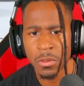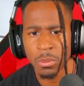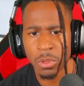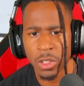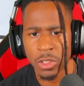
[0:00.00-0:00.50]

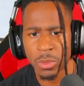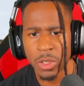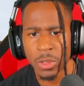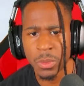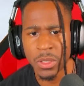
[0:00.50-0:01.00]
Pressure him a
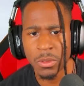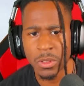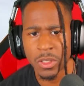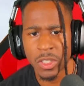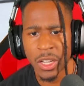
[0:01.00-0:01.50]
little bit.
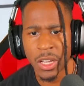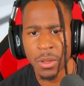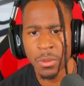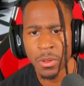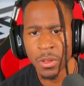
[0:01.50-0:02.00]
Jab.
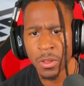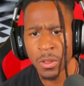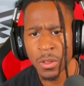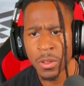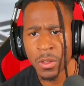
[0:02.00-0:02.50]

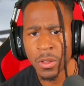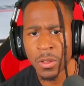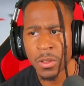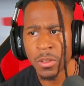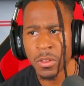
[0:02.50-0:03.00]

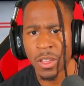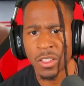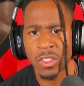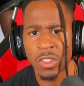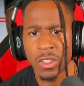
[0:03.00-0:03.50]
Nice
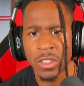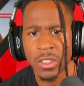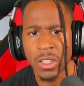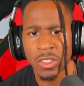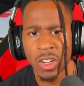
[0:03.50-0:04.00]
hook.
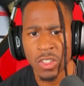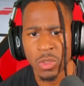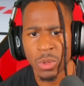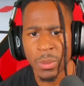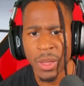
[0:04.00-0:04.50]
Try to
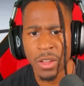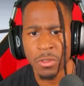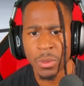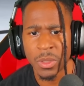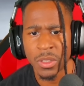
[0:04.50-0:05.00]
sway back from it.